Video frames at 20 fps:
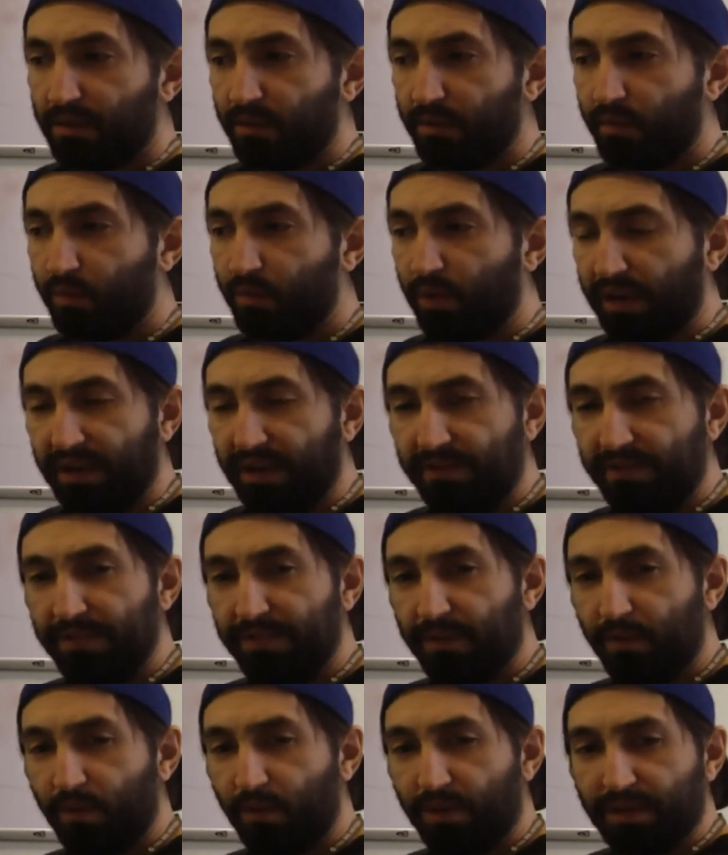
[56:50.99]
What if it
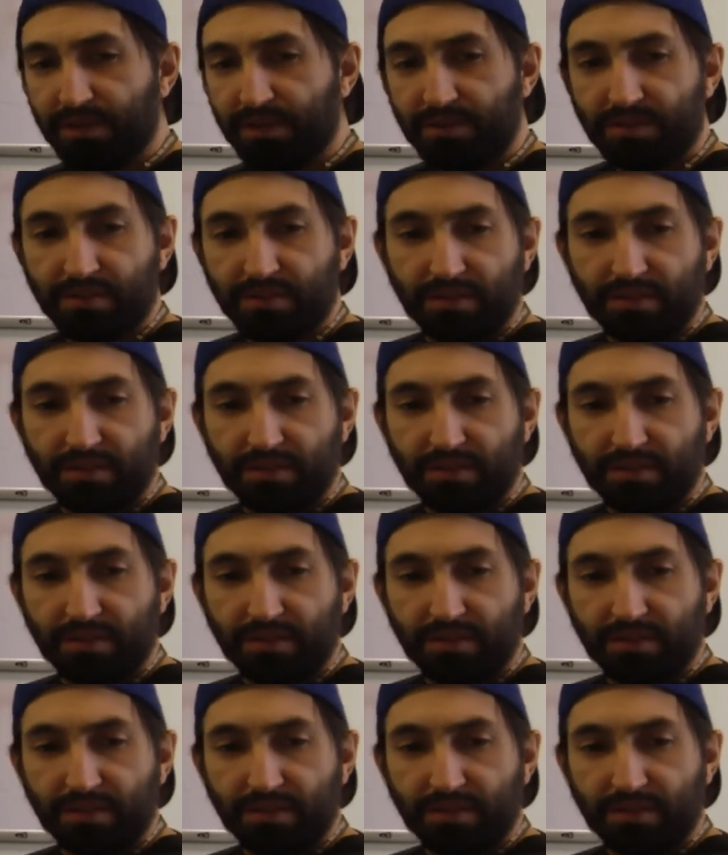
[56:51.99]
was